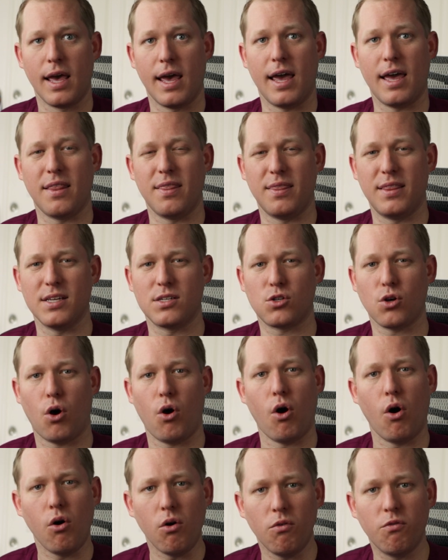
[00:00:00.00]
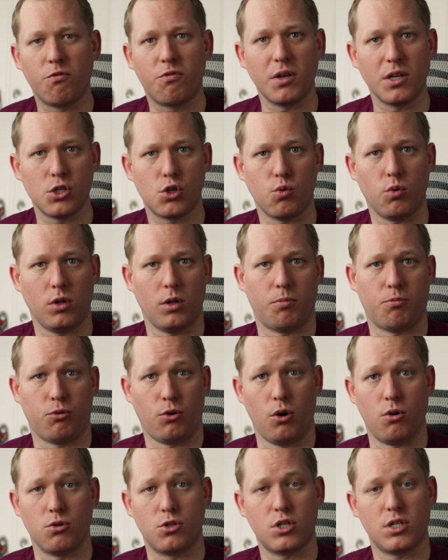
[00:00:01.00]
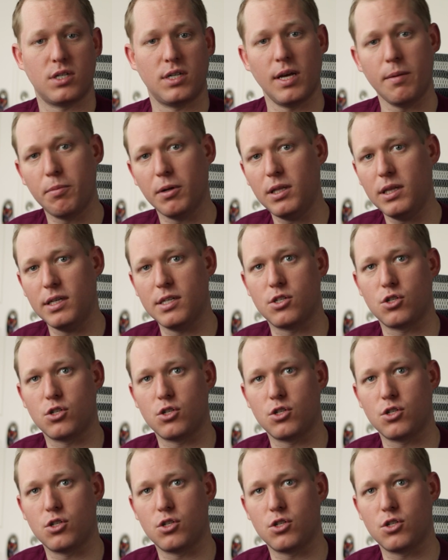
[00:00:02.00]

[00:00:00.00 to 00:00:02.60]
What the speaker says: And this all-visual approach typically